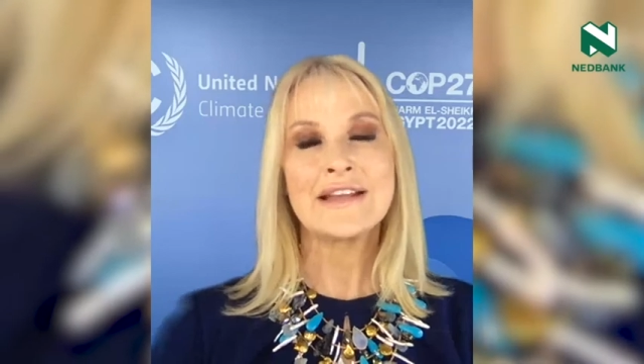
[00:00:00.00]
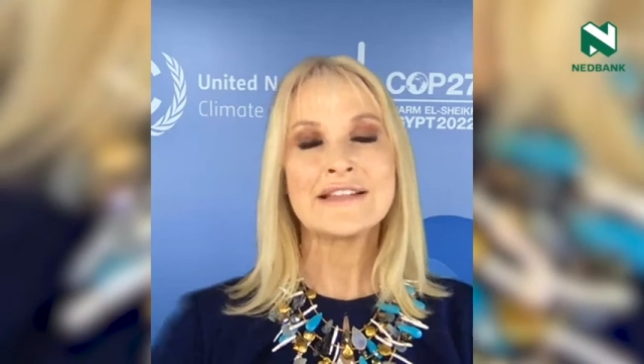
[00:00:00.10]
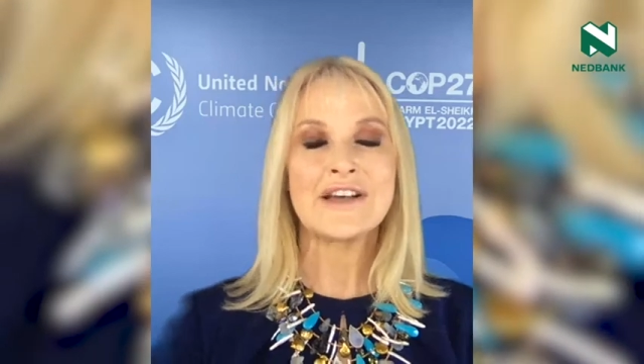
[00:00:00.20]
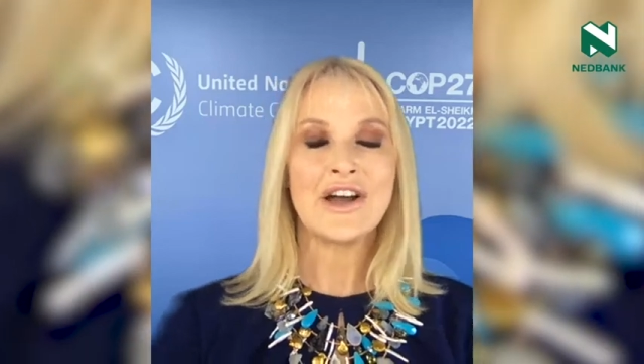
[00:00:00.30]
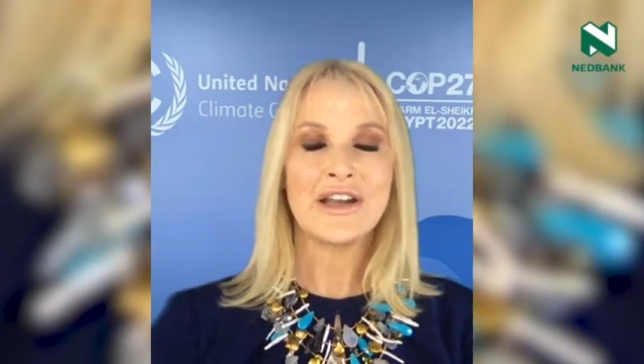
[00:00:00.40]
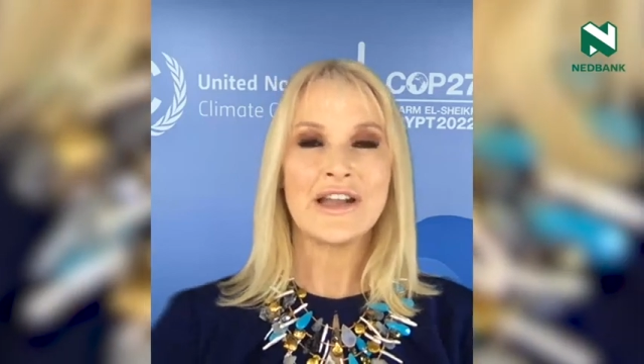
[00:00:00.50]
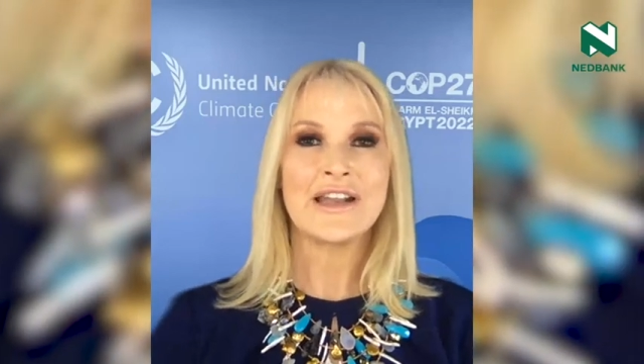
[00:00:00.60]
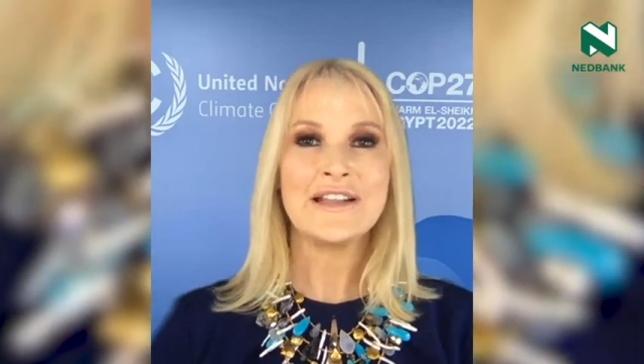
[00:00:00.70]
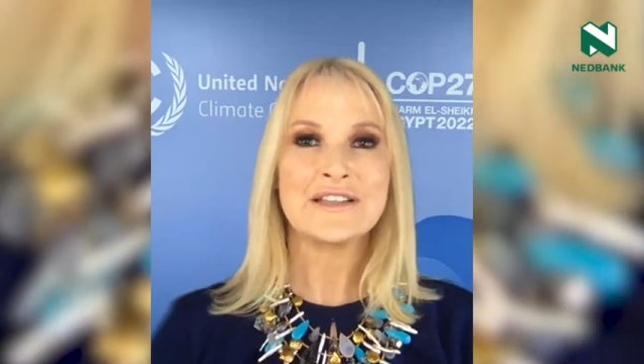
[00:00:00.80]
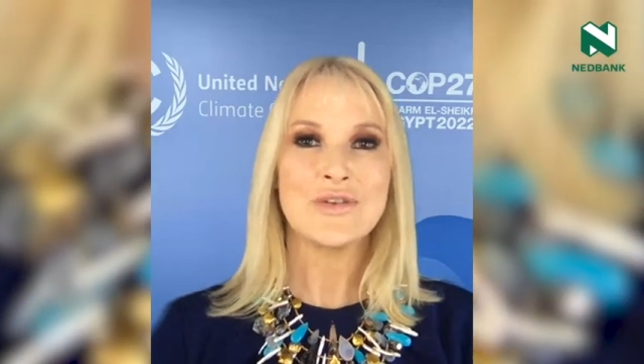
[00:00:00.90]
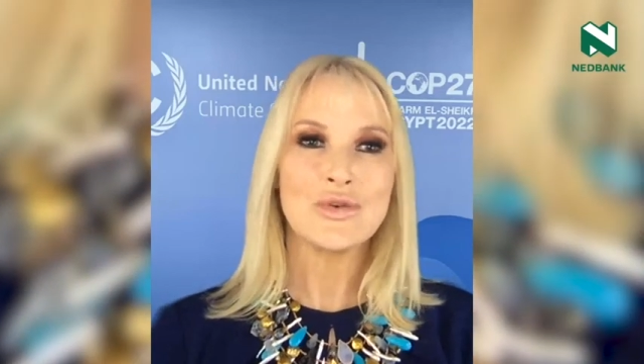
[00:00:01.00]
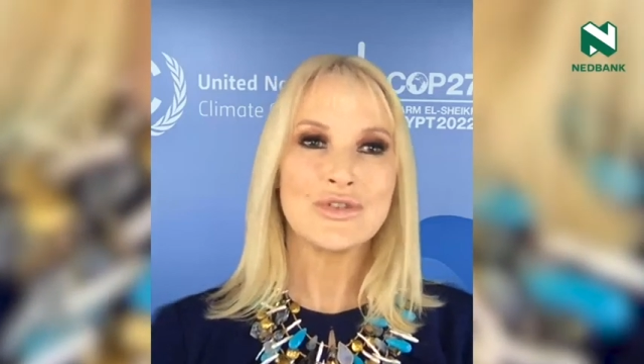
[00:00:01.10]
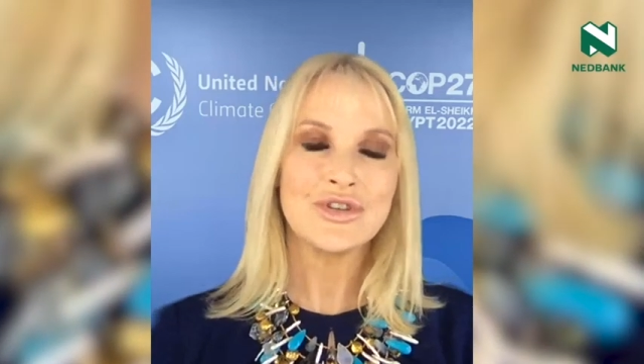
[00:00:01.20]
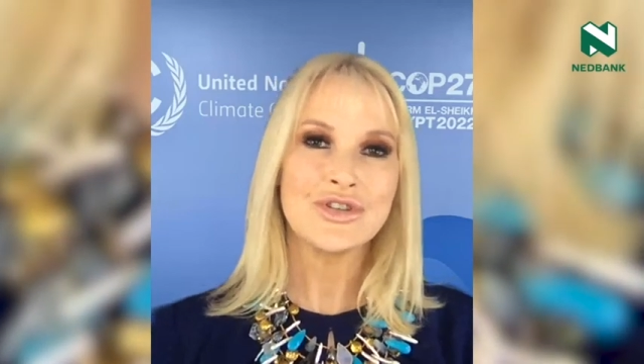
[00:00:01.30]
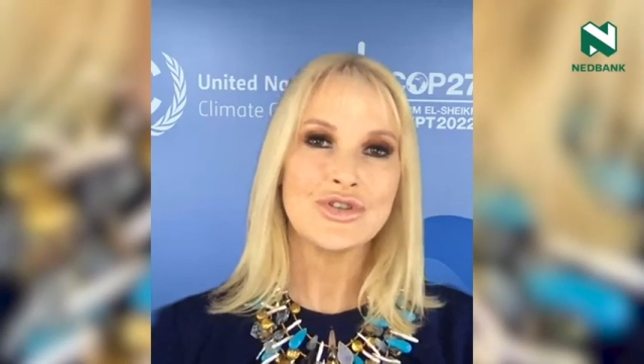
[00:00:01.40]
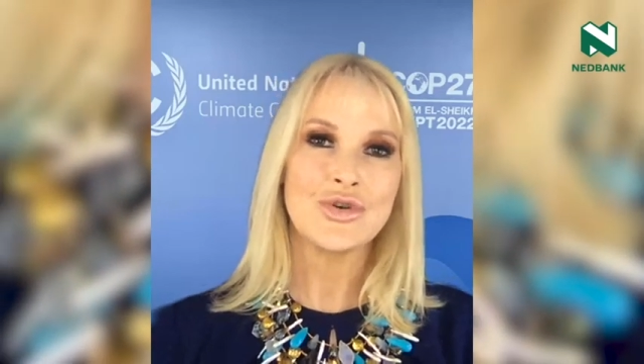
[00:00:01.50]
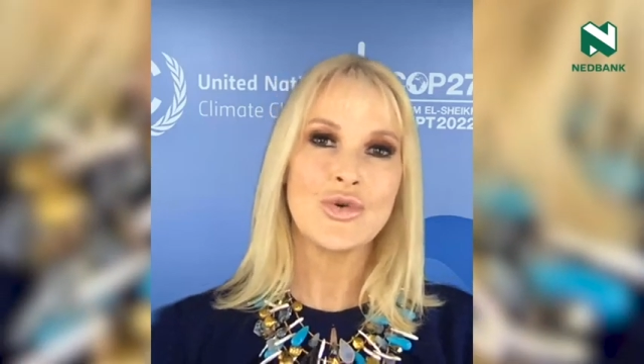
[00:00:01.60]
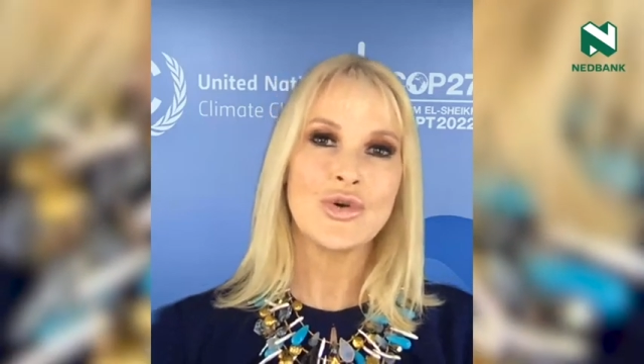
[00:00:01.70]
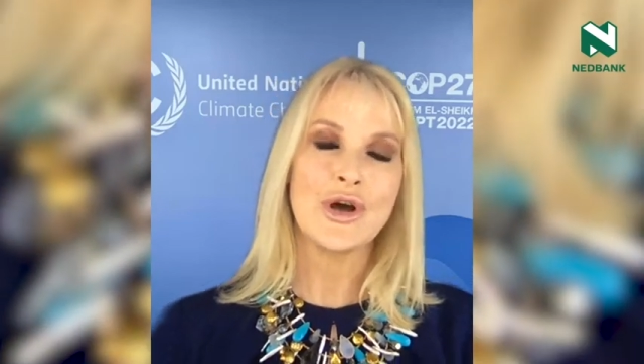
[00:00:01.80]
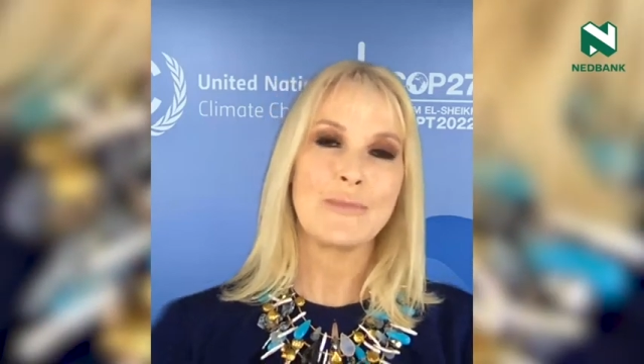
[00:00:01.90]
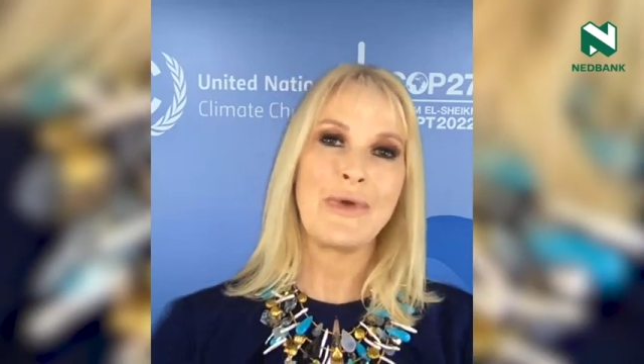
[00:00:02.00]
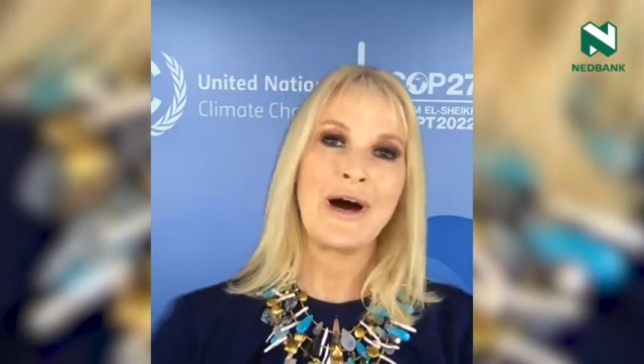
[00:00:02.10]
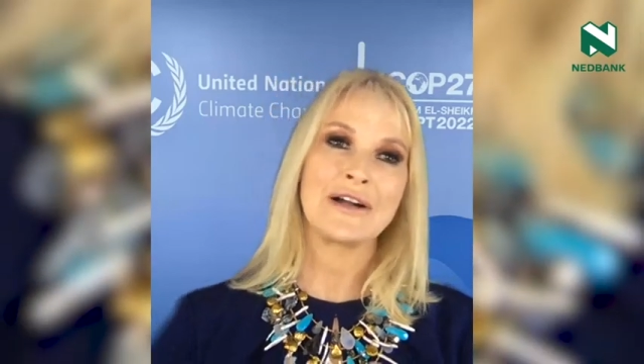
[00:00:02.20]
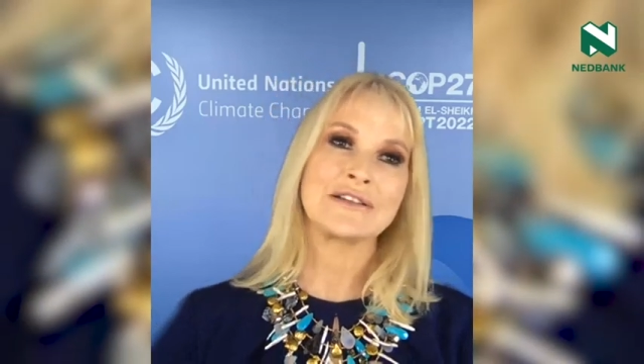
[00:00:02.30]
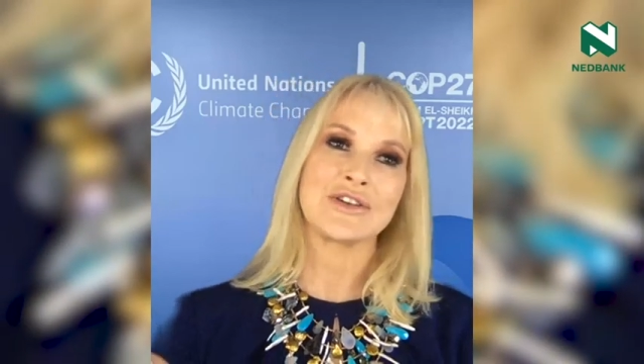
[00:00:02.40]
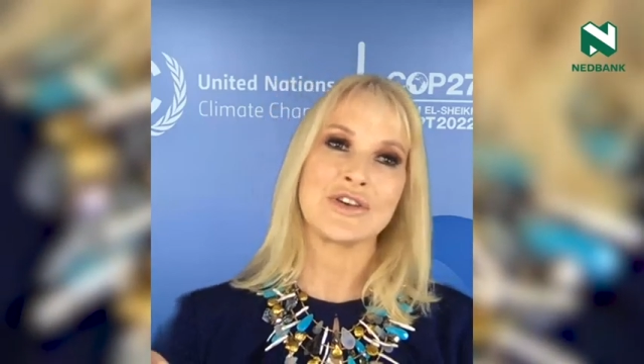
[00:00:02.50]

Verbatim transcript: then Zhann, let's also just talk about